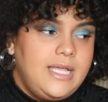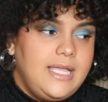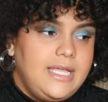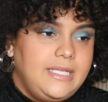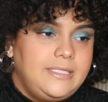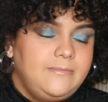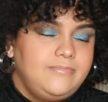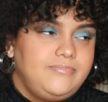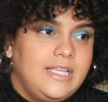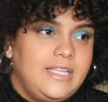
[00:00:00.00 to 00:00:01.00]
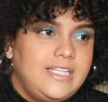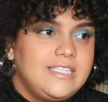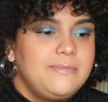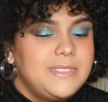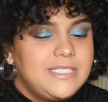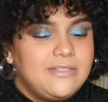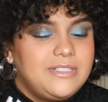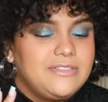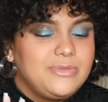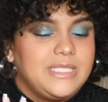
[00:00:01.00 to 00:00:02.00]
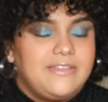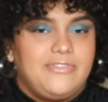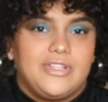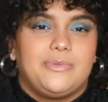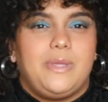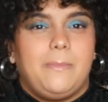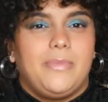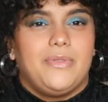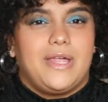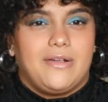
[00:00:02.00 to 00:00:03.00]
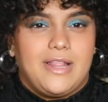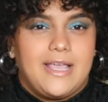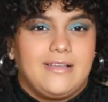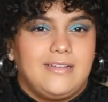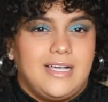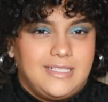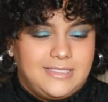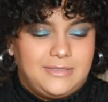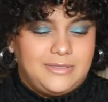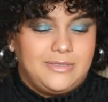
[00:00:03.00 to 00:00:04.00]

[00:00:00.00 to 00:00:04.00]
And this episode is really for the people that are like us.